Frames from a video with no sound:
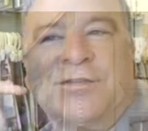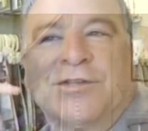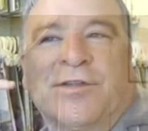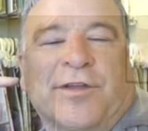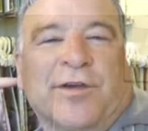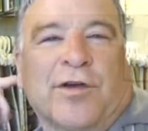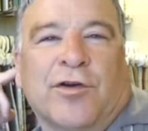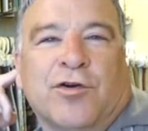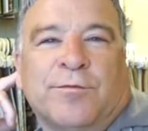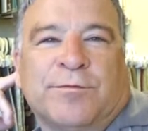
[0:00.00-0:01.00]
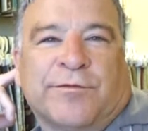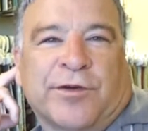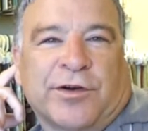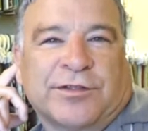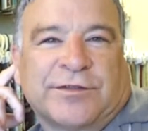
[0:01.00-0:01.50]
I usually go to their home
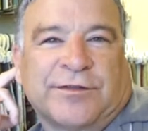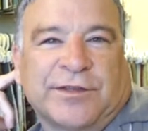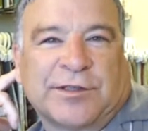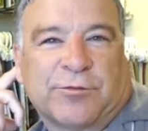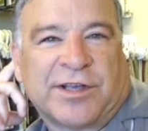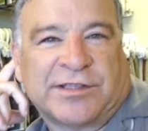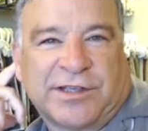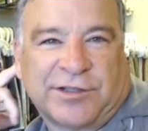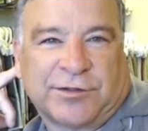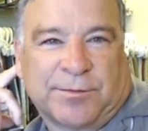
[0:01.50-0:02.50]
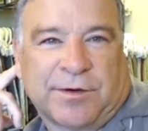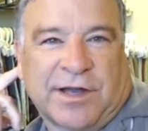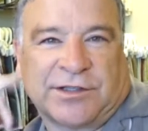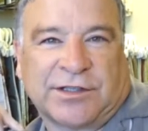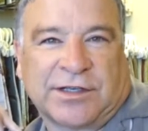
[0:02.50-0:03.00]
first if it's a residential
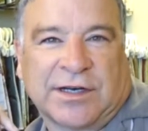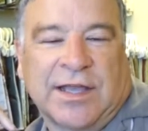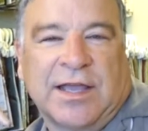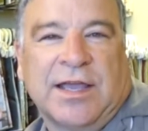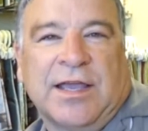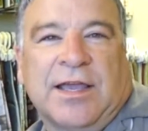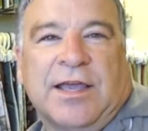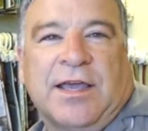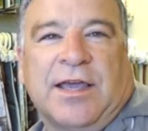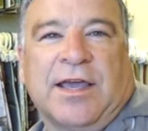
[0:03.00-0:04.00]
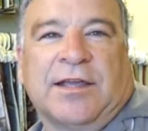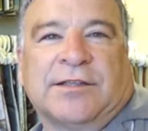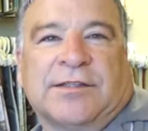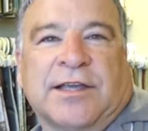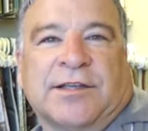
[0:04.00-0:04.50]
project
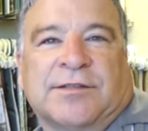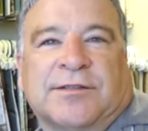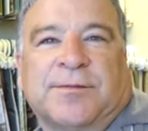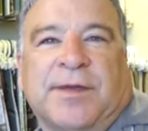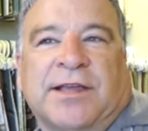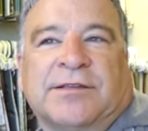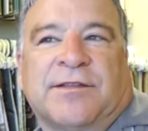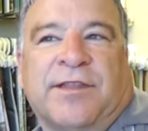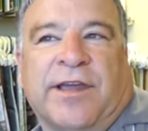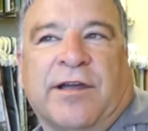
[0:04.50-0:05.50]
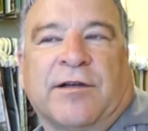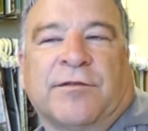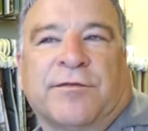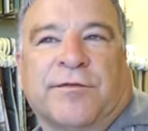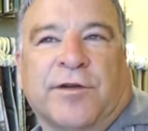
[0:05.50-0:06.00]
and discuss the space
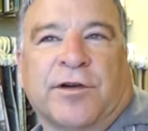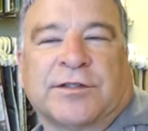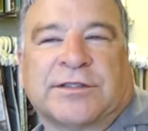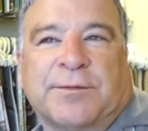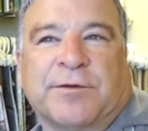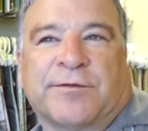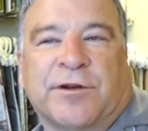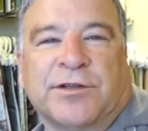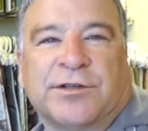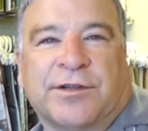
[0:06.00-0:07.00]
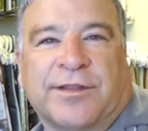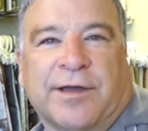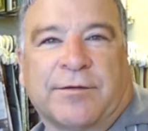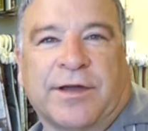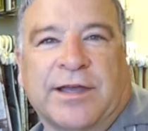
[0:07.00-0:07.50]
there first. I prefer to do it
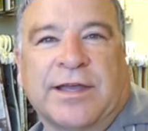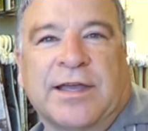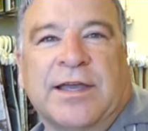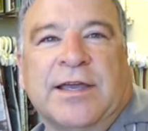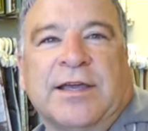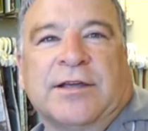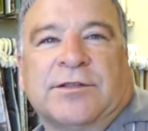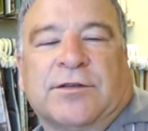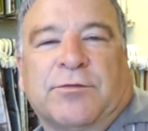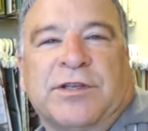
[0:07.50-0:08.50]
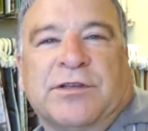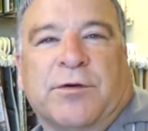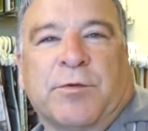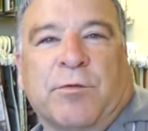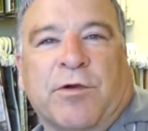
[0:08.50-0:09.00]
that way so we
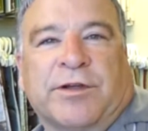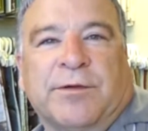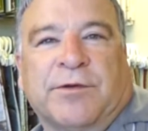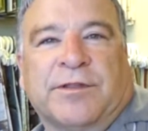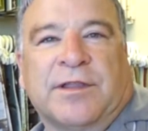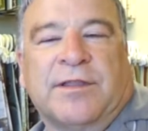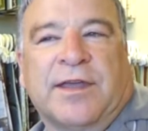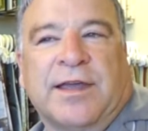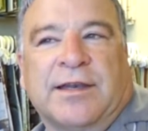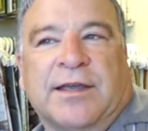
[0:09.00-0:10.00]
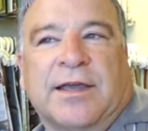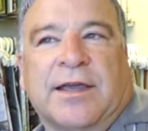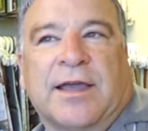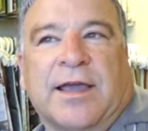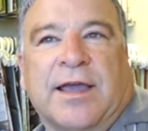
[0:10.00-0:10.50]
know what we're working with, and then
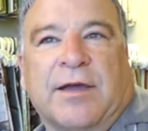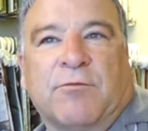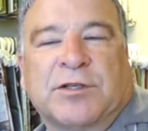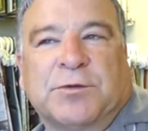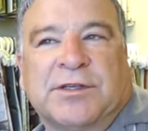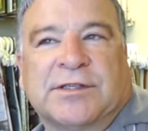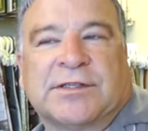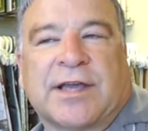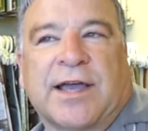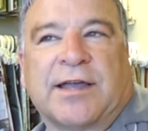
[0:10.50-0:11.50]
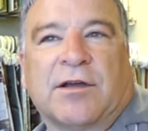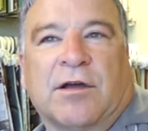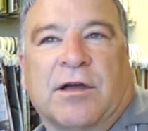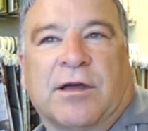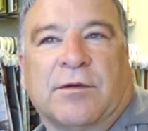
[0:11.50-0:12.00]
once we decide
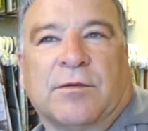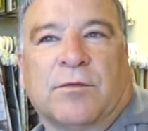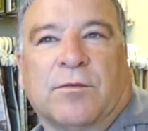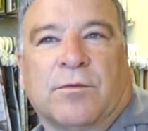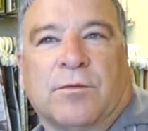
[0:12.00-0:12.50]
on